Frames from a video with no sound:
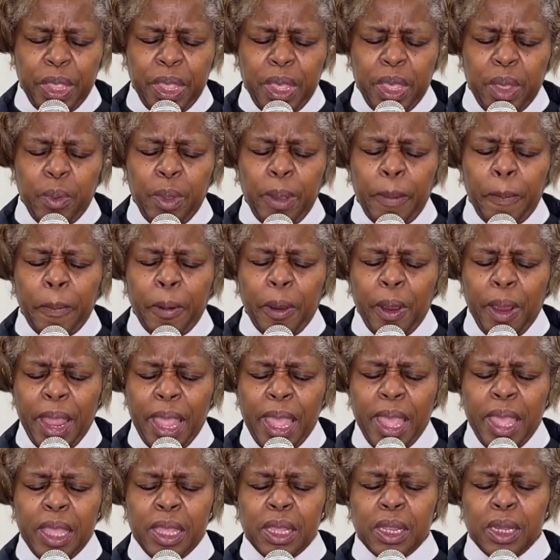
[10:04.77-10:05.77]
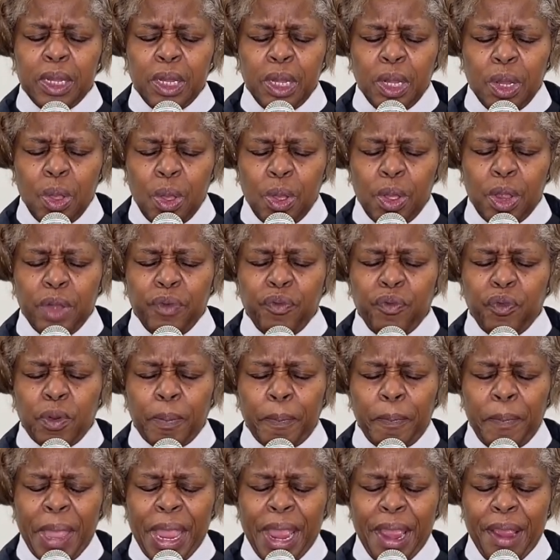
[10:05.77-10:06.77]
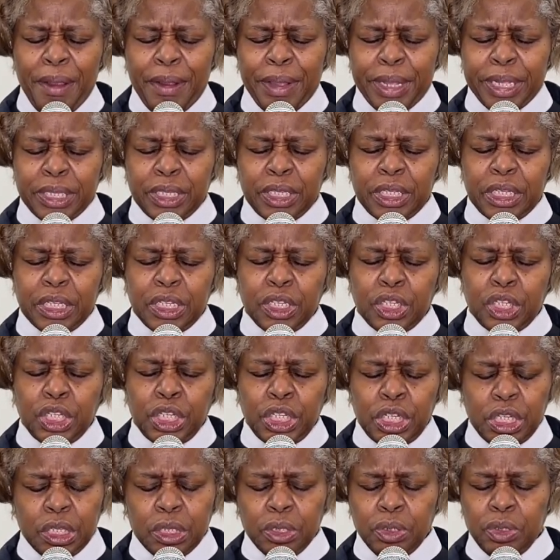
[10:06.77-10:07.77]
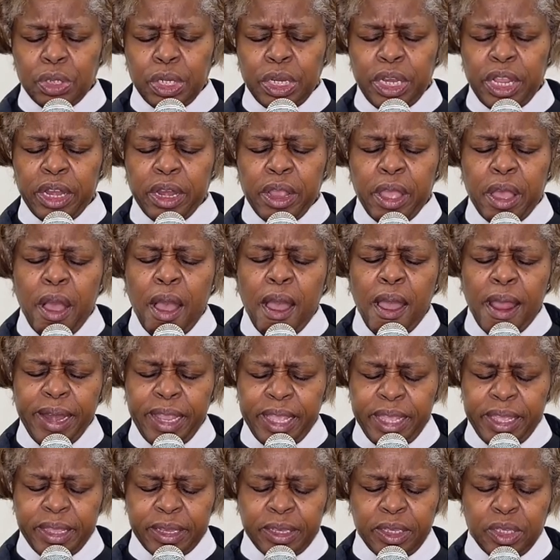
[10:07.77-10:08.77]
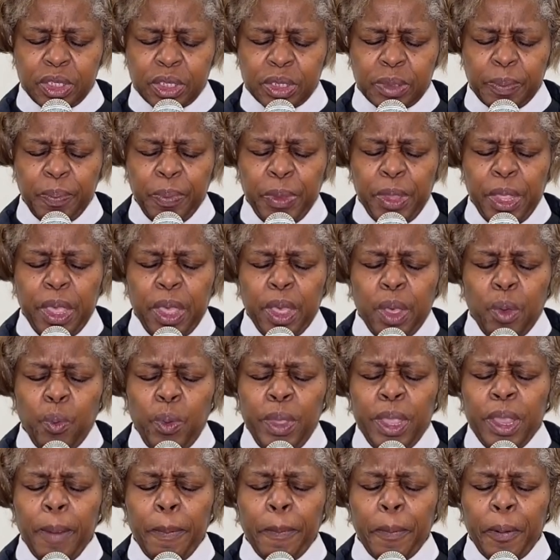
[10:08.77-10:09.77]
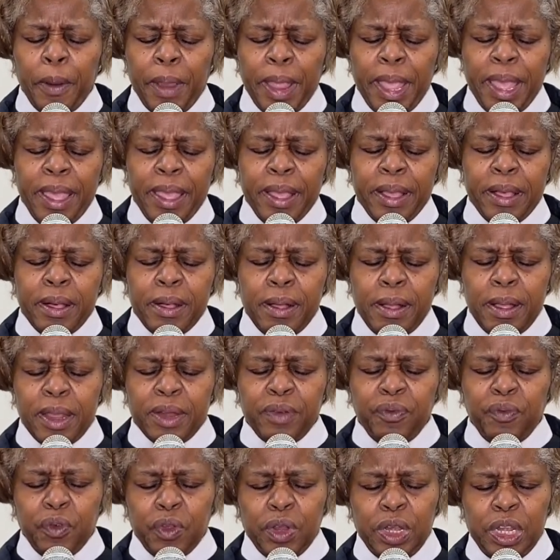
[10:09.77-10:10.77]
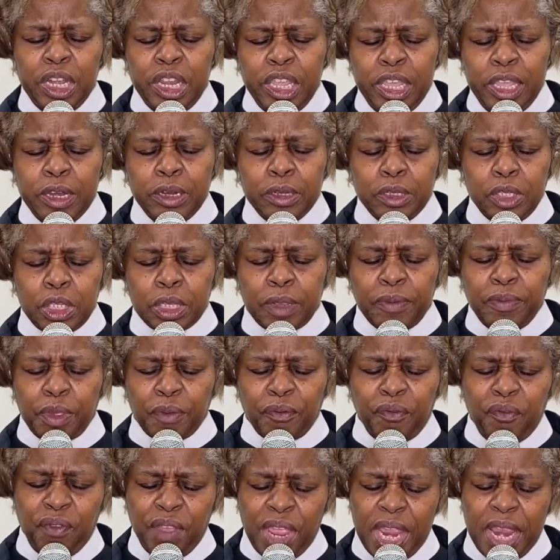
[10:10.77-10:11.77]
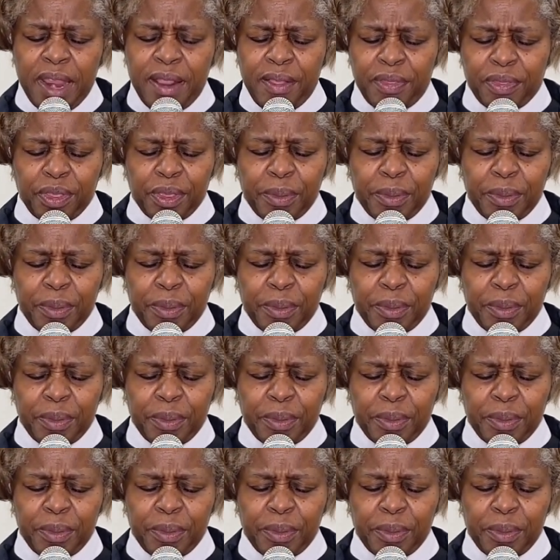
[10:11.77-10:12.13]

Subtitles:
We're praying, Lord, for parents and children and guardians. We are praying, God, for leaders of the faith.